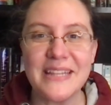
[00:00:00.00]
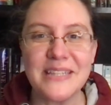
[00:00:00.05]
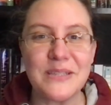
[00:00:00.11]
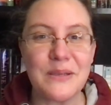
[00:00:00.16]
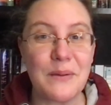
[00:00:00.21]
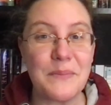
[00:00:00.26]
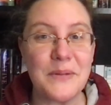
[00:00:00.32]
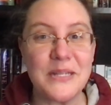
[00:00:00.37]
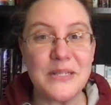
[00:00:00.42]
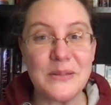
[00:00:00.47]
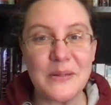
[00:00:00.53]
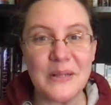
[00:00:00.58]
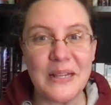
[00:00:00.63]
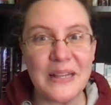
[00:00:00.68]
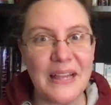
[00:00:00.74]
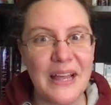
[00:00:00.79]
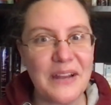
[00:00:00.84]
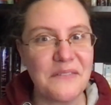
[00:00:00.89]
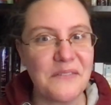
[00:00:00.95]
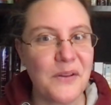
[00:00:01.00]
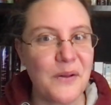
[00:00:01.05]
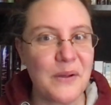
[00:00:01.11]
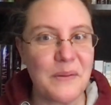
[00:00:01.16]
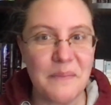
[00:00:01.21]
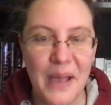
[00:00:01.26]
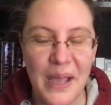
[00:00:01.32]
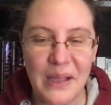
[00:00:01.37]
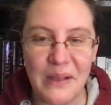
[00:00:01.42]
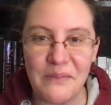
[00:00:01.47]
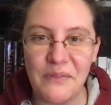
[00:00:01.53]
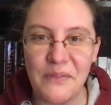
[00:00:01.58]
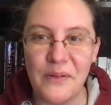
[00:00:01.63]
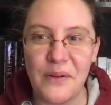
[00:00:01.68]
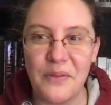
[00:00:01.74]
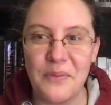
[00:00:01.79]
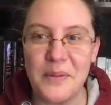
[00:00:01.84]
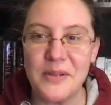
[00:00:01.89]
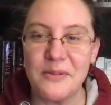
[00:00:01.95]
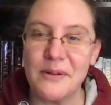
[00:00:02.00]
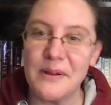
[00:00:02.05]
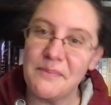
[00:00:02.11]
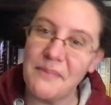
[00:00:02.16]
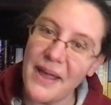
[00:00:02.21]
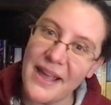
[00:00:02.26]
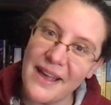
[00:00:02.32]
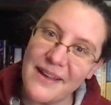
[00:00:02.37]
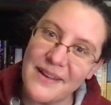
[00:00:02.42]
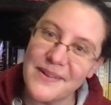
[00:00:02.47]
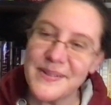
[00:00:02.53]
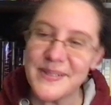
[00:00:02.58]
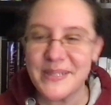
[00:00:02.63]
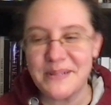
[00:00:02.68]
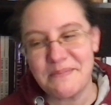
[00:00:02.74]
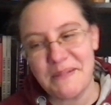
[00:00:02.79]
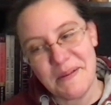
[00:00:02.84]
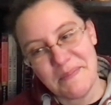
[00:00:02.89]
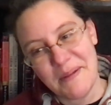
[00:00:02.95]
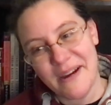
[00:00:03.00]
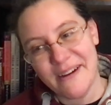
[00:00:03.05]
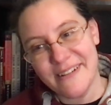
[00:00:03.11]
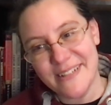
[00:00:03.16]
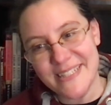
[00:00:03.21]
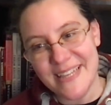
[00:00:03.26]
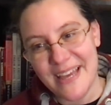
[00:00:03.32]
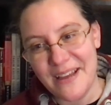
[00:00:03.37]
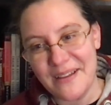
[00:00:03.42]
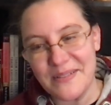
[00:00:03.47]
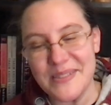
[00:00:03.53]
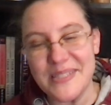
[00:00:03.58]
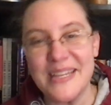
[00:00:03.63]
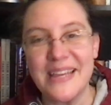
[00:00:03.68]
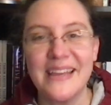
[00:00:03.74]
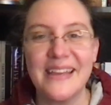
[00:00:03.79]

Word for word: so I've been doing a lot of going back and forth between my house and my parents' house